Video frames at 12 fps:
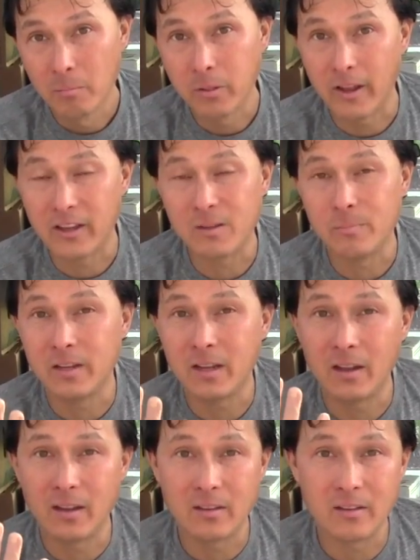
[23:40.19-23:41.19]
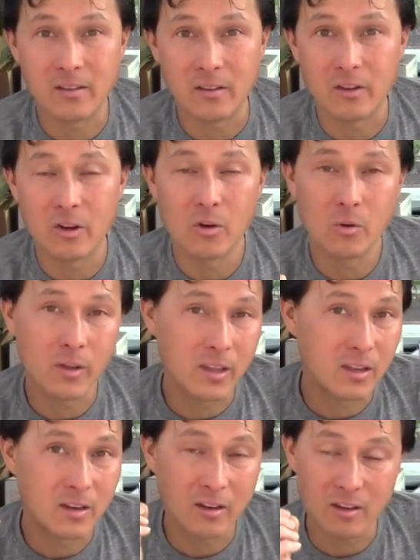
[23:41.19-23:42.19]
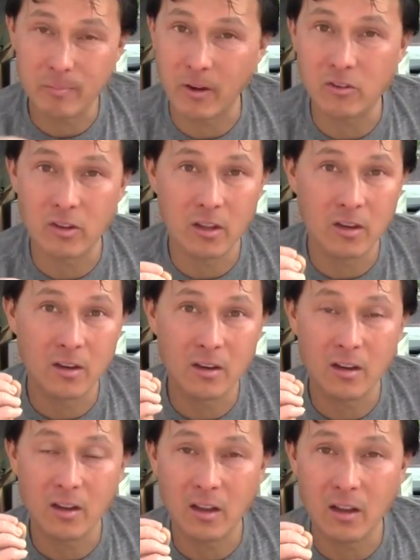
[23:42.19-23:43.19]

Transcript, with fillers: Plus, because, you know, in especially in